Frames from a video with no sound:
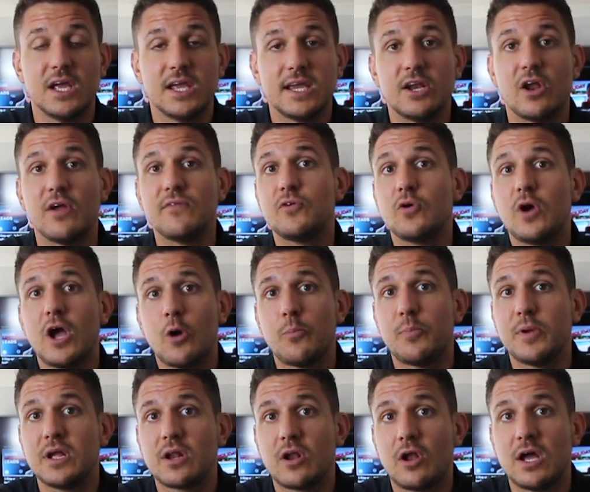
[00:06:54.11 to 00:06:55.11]
You know, if you're
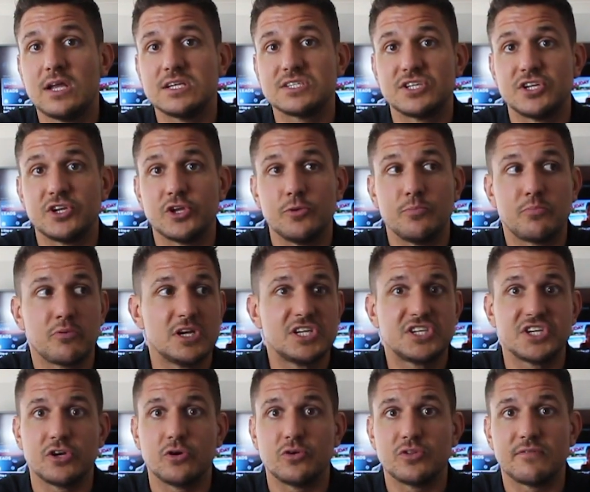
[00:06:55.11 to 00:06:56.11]
helping clients to do
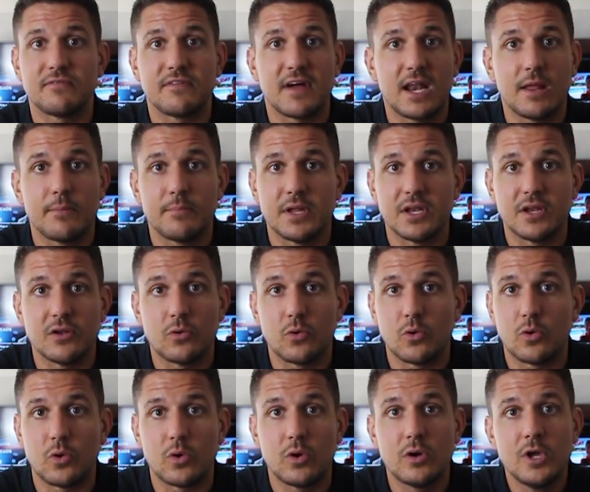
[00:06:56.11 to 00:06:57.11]
bridging or development
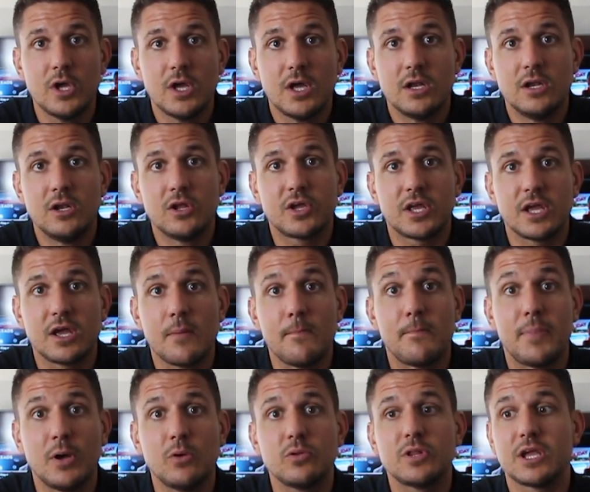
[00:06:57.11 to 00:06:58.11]
or looking at
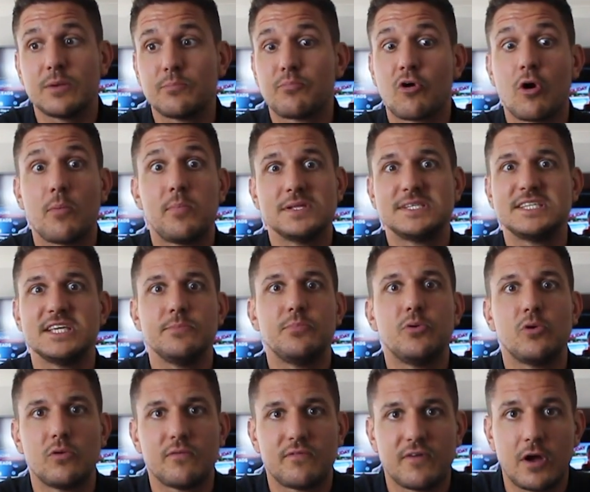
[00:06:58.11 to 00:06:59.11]
building property
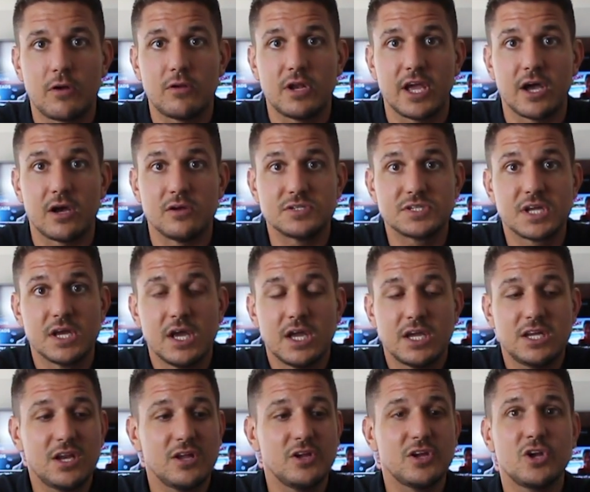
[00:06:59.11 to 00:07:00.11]
portfolios,
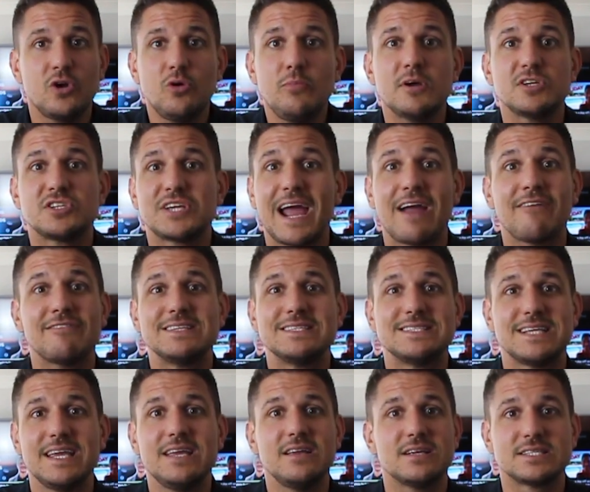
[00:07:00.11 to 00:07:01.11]
you know, you can almost
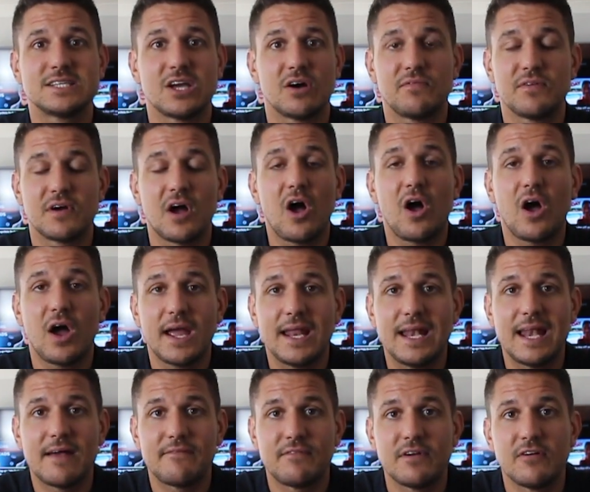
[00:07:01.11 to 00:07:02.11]
guarantee yourself a high
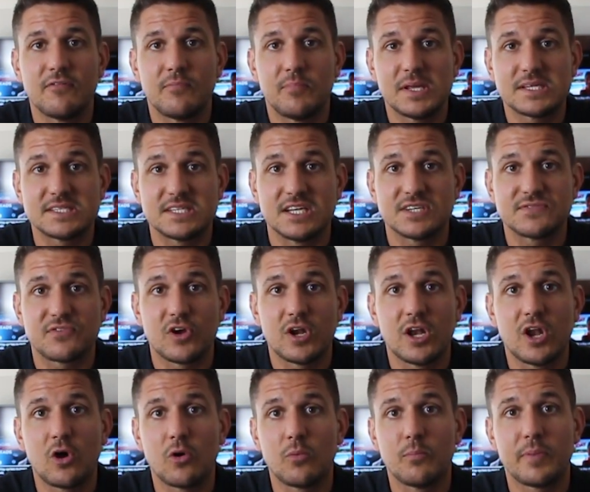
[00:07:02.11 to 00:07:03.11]
level of business for a
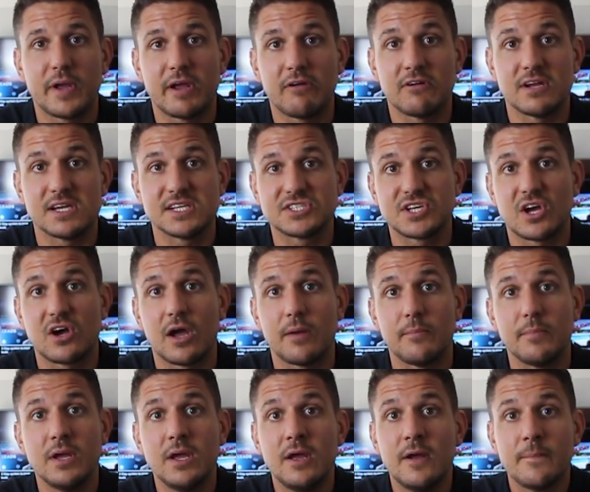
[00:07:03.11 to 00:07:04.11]
long period of
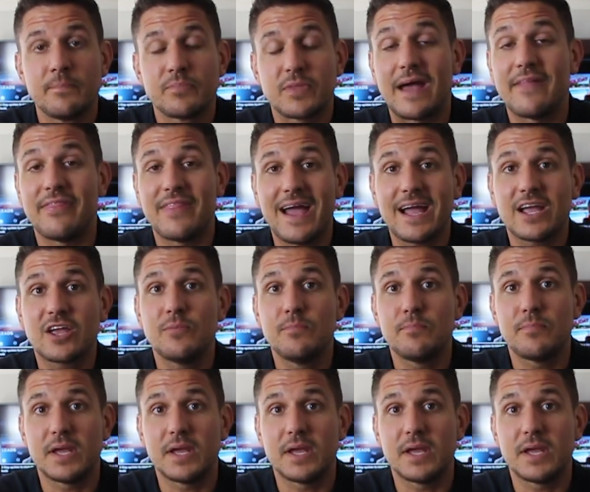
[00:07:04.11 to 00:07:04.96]
time. And that can